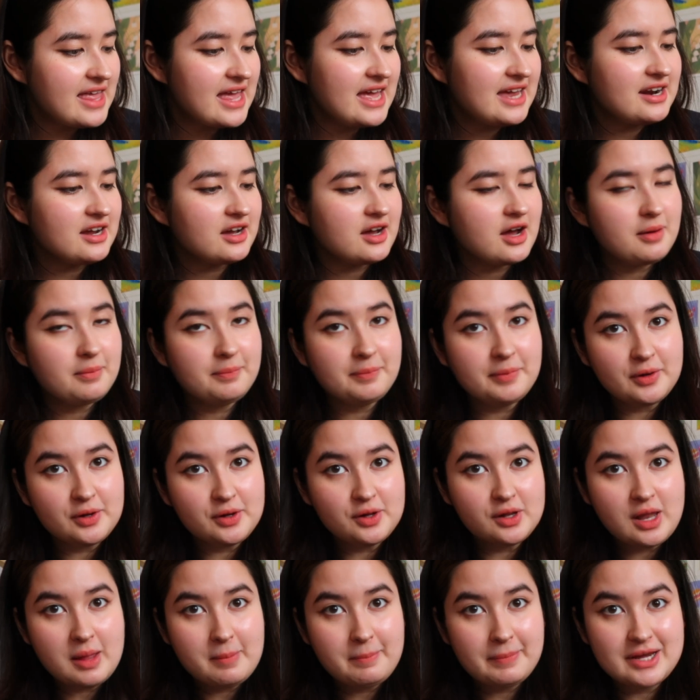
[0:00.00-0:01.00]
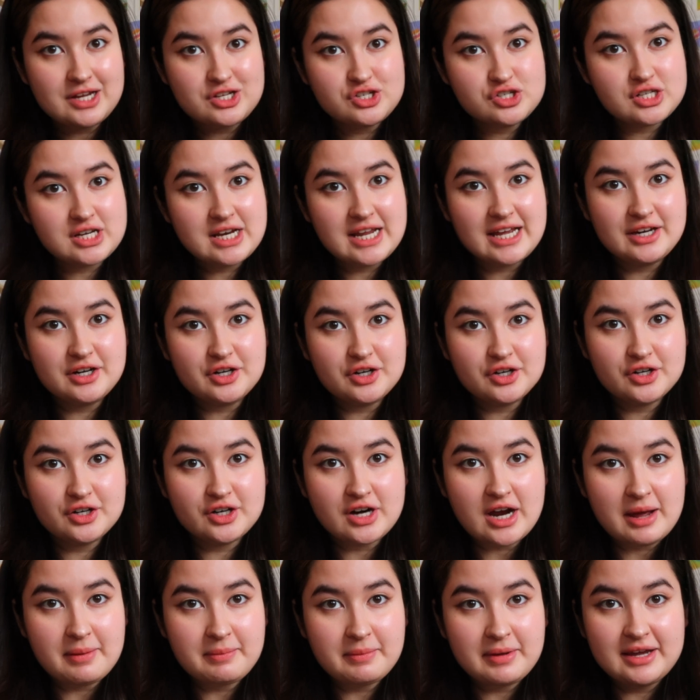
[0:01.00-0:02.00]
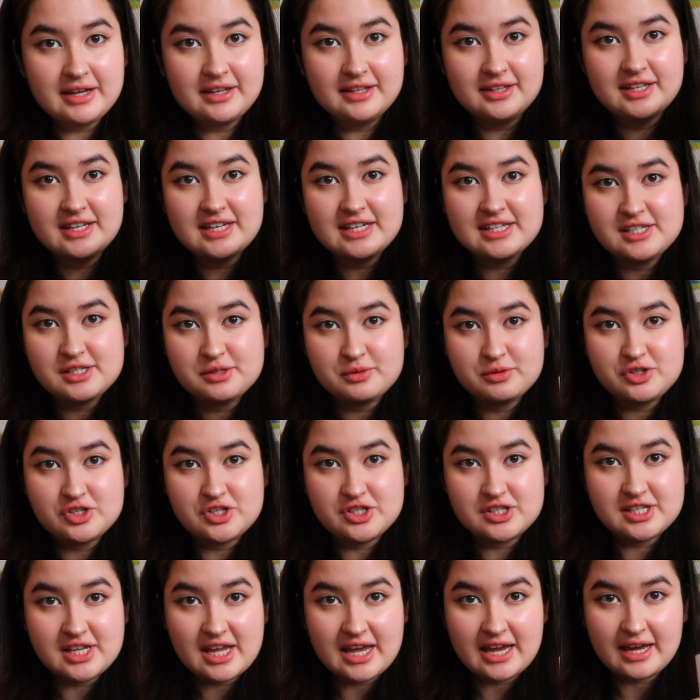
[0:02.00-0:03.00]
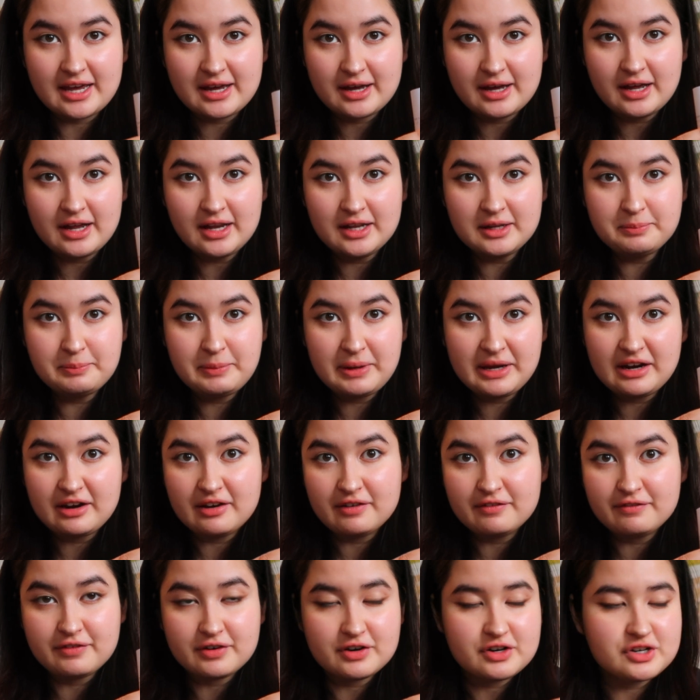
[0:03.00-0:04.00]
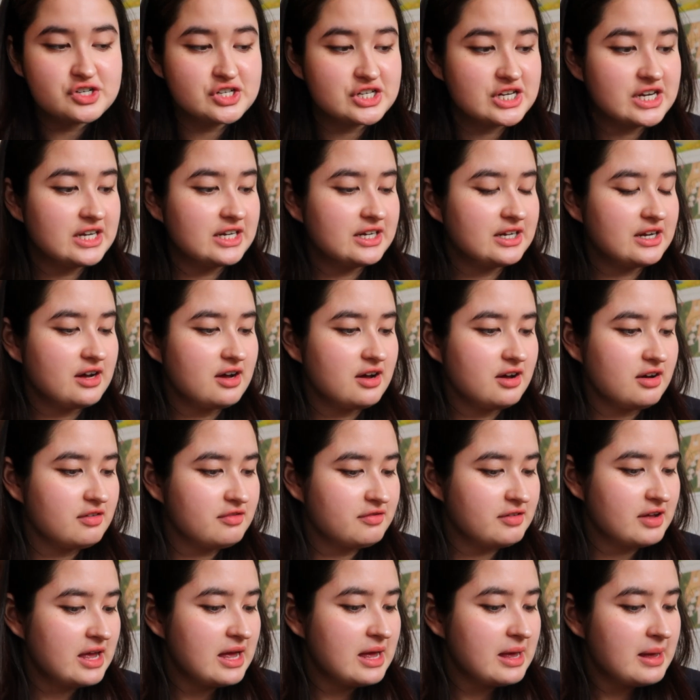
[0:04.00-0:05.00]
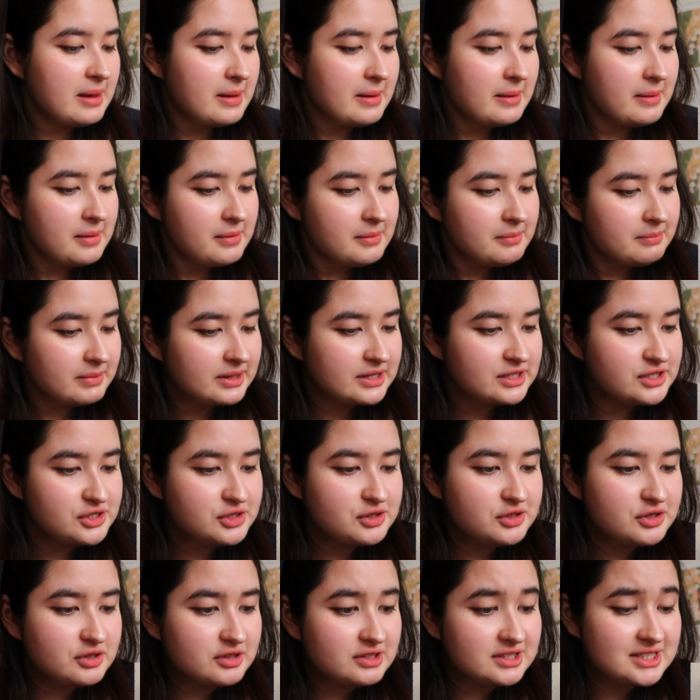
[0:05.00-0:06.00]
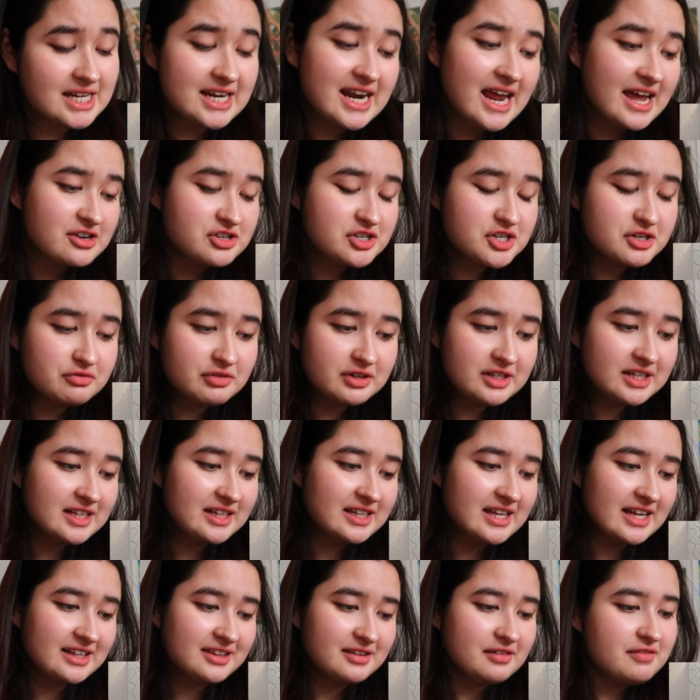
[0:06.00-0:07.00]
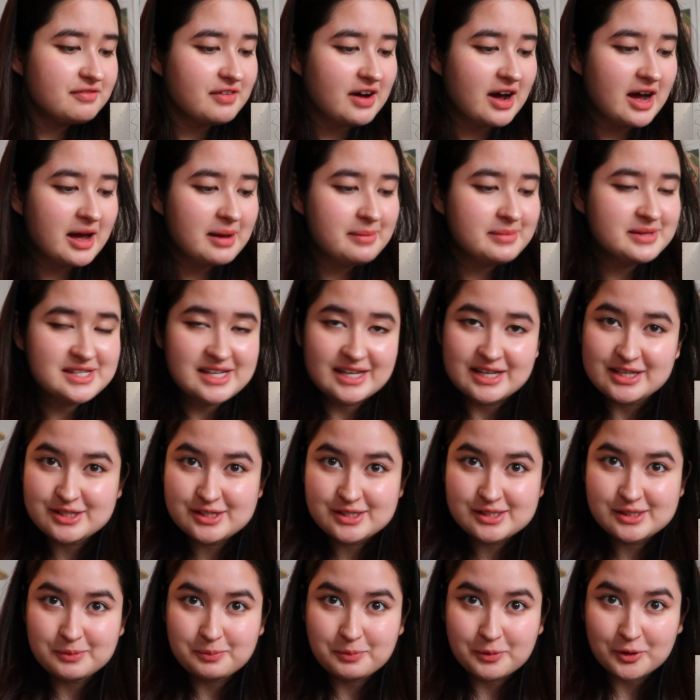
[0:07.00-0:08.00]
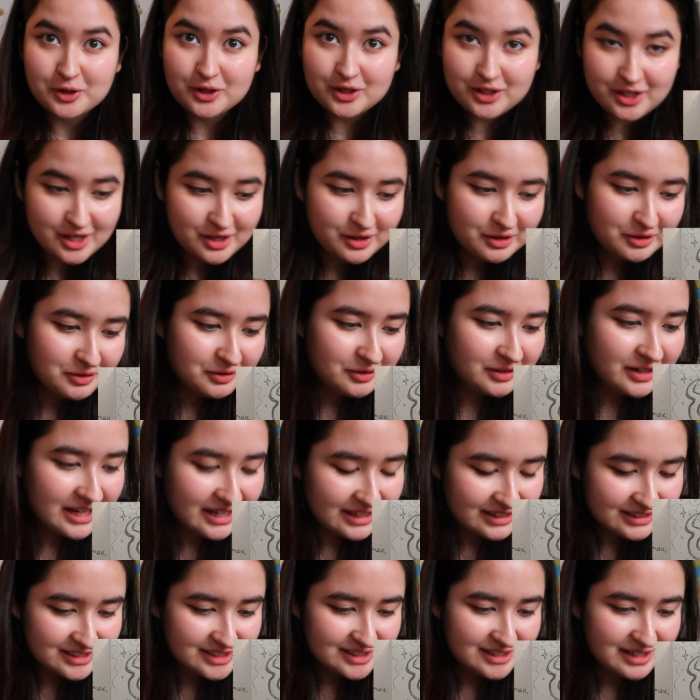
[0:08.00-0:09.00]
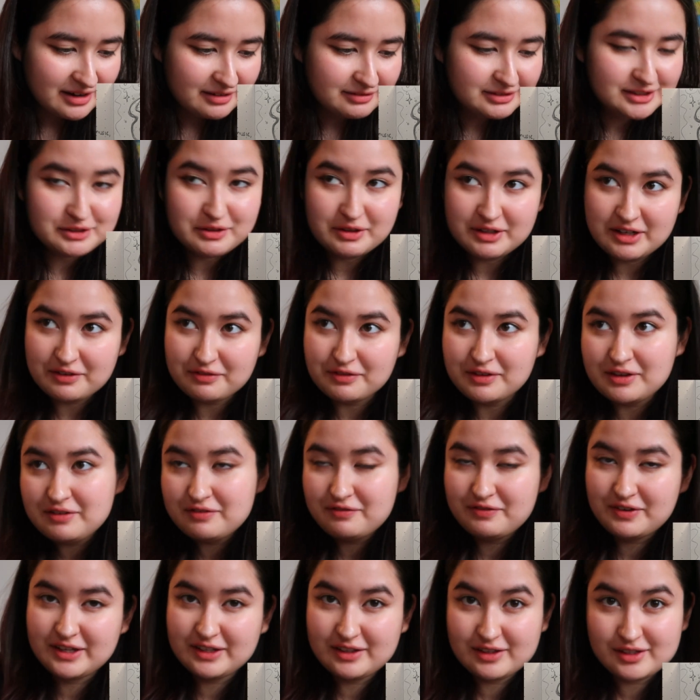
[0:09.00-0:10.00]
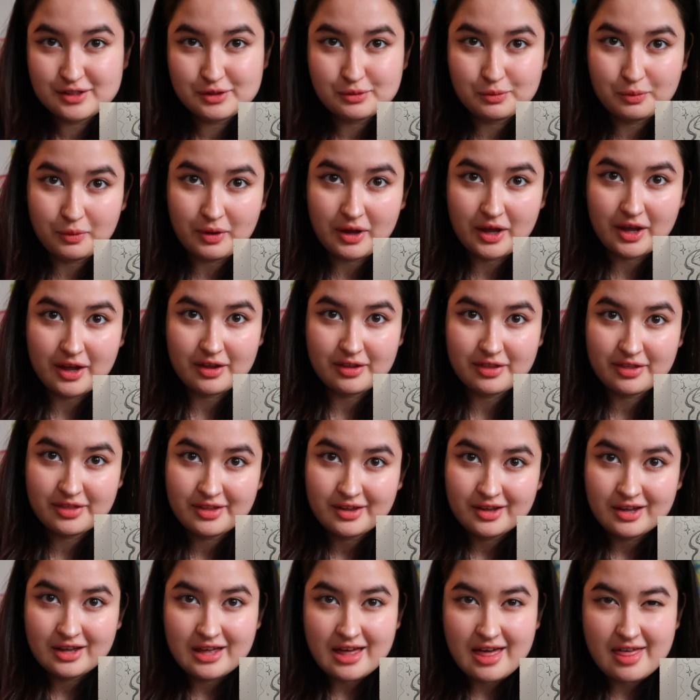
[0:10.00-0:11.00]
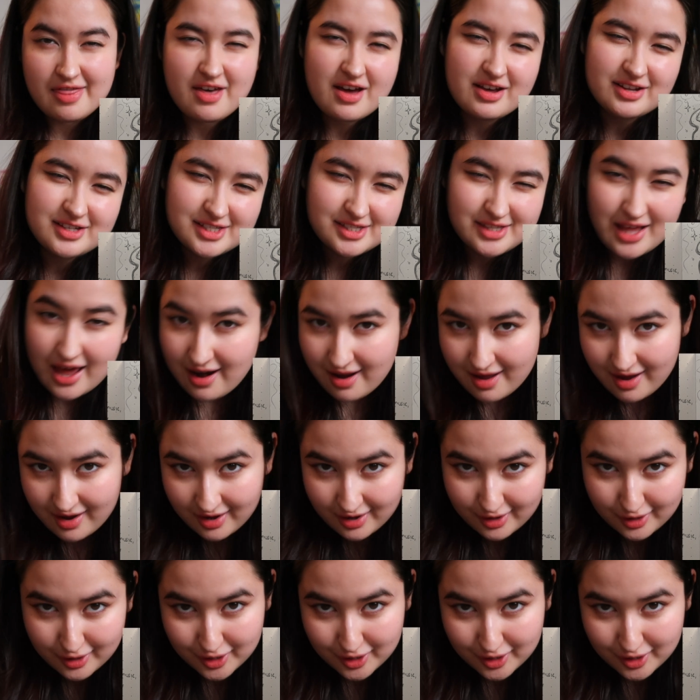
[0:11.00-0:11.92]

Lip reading: then a couple pages later, I made this, which is like a bigger version of my doodles, and I actually really like the vibe. It's like super cute and stuff, so it definitely fits with the aesthetic